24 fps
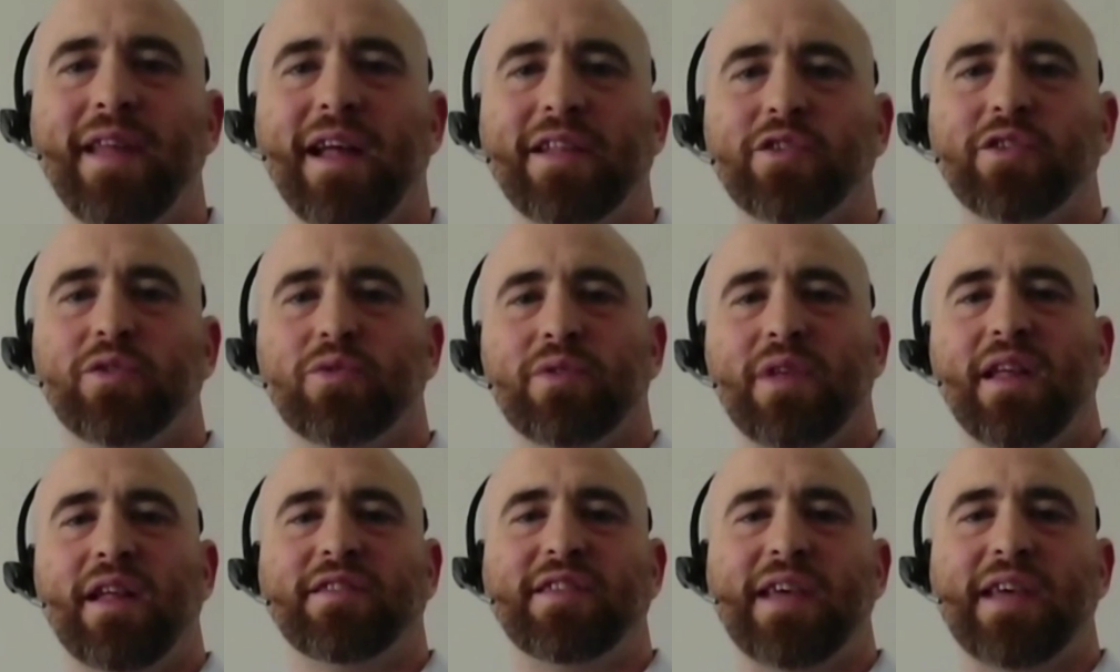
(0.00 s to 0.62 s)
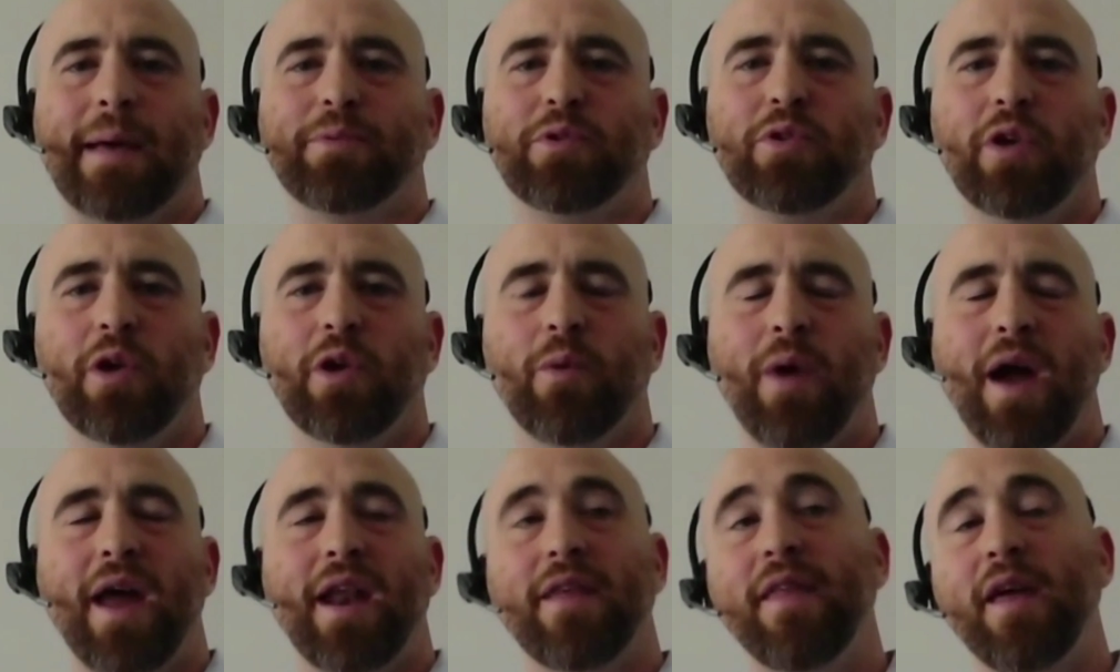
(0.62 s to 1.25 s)
That's
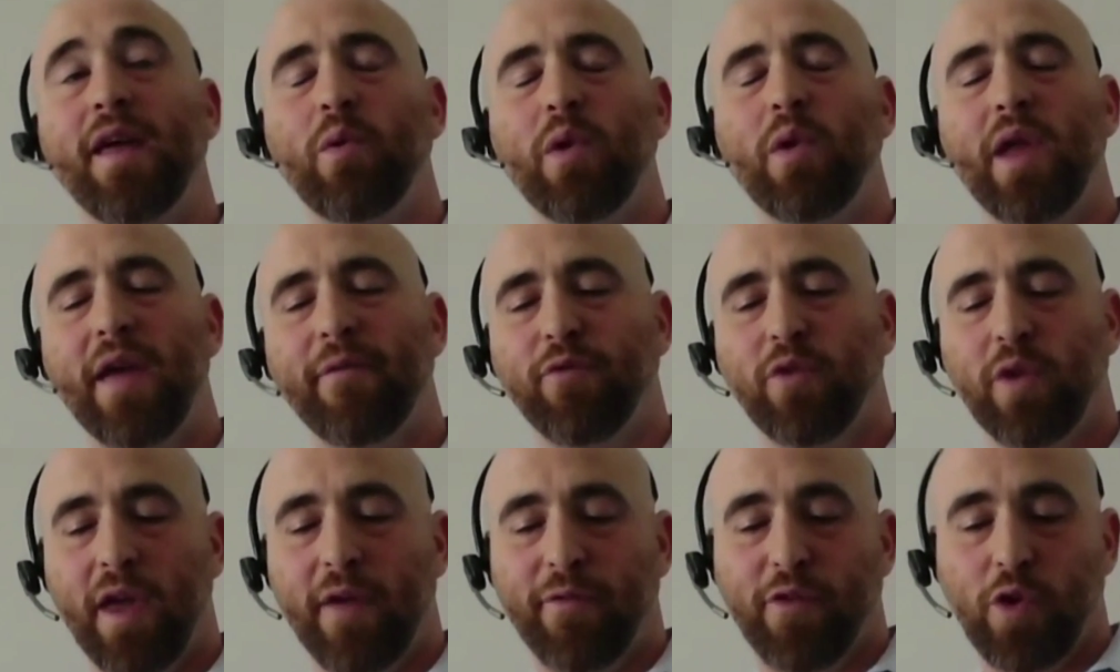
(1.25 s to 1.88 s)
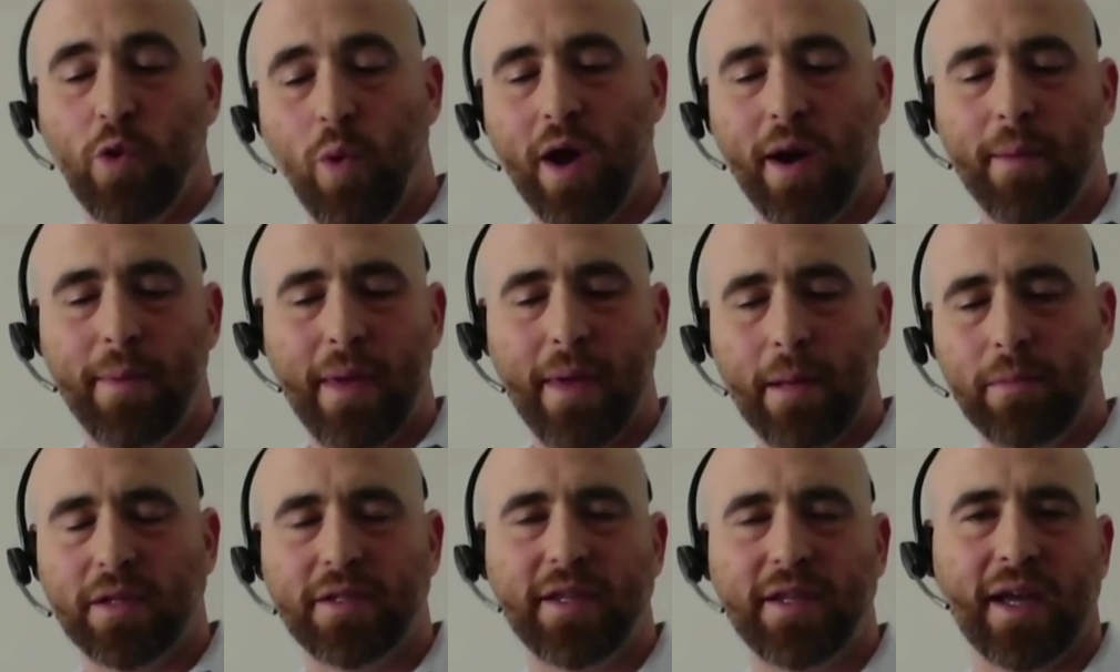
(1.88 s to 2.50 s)
absolutely right. And then if you want to be
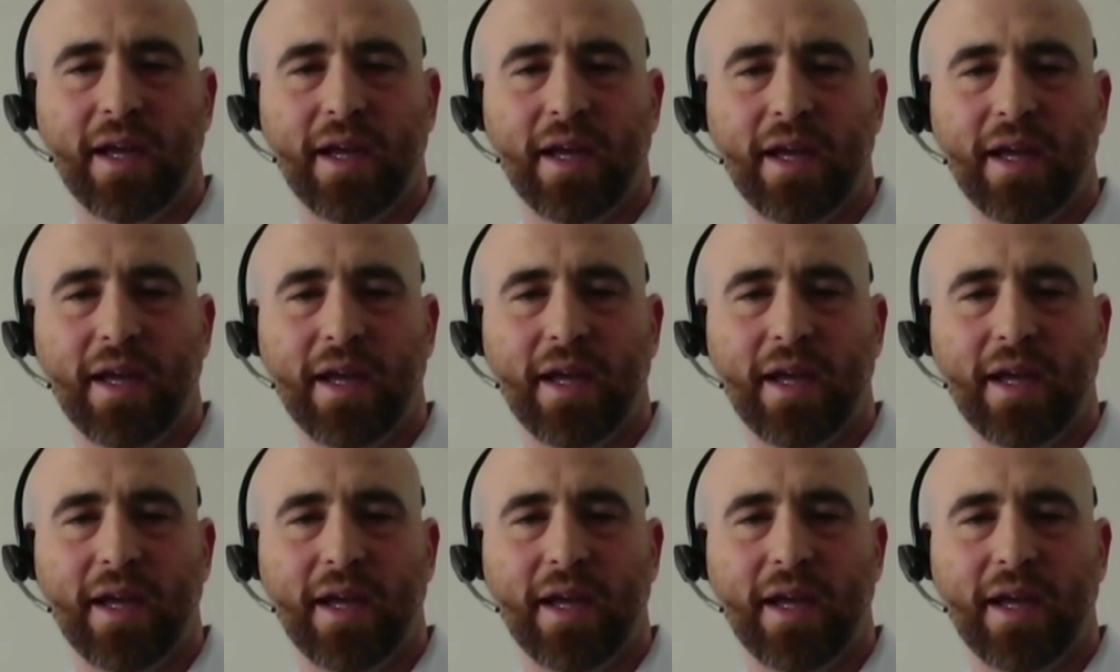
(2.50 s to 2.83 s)
able to take